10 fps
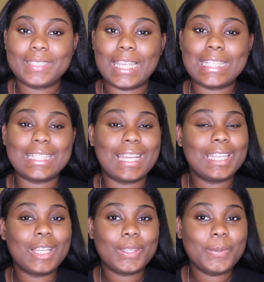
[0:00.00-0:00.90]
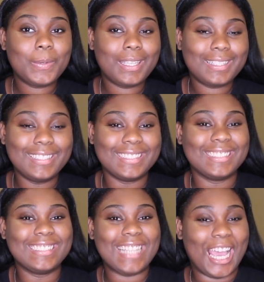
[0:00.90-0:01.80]
It's not a healthy weight.
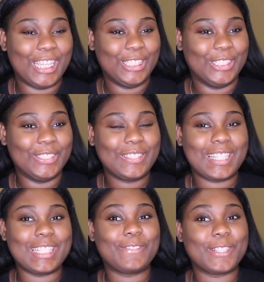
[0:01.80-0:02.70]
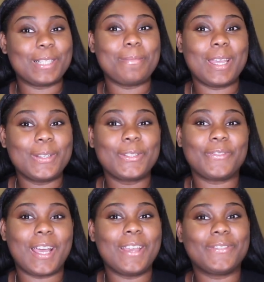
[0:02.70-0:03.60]
I know. Because for somebody who's
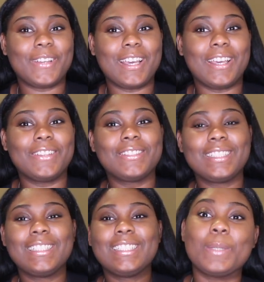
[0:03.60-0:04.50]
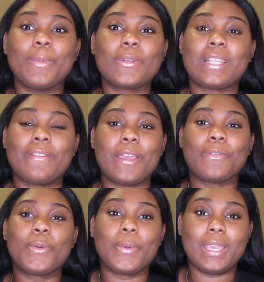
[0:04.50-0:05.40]
5'5", the most I've
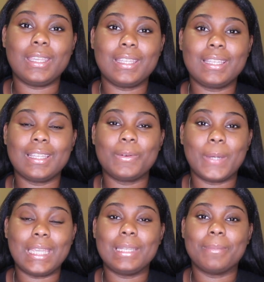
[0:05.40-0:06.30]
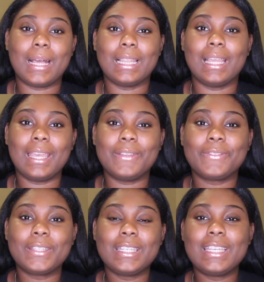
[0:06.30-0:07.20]
ever weighed in my
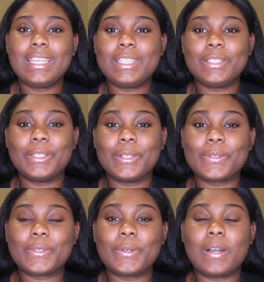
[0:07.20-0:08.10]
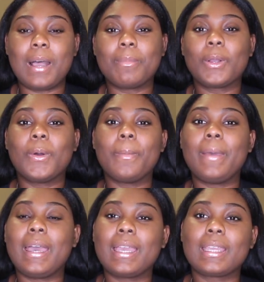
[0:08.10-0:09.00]
life. You know, so I'm gonna go
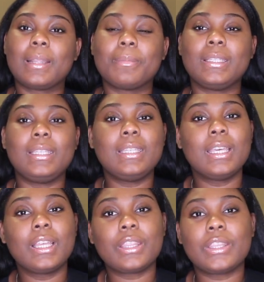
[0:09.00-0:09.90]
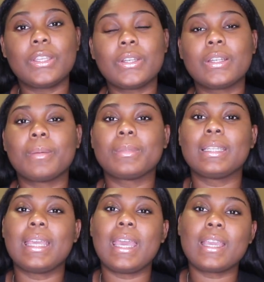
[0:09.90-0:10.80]
back and I'm gonna eat healthier. I'm
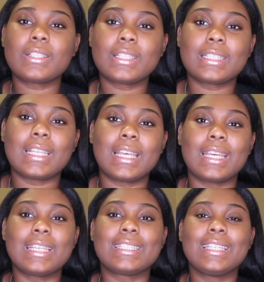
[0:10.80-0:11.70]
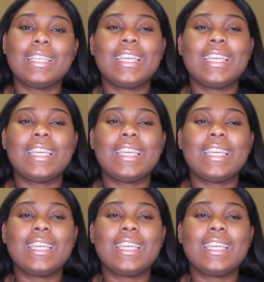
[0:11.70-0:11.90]
gonna exercise.